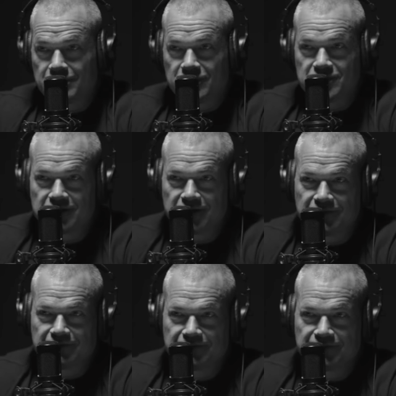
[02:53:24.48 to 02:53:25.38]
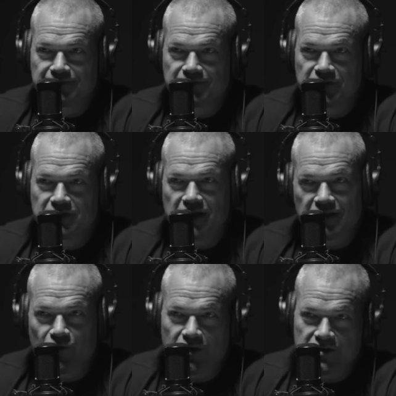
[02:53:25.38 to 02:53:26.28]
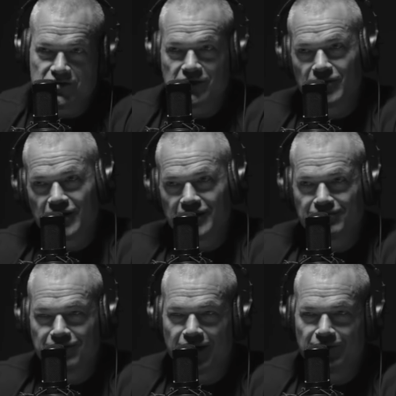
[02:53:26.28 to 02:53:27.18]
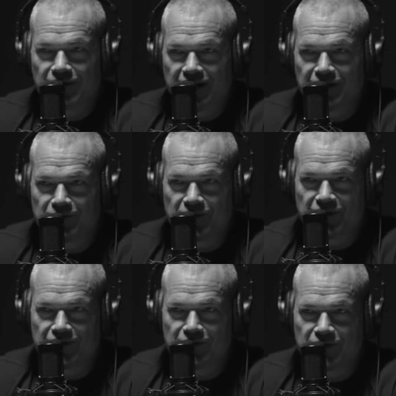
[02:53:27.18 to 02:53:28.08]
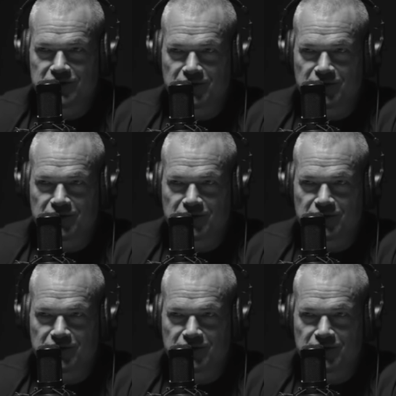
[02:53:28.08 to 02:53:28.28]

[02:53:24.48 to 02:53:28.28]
Just saying. take one extreme, you're going to probably end up with the other one as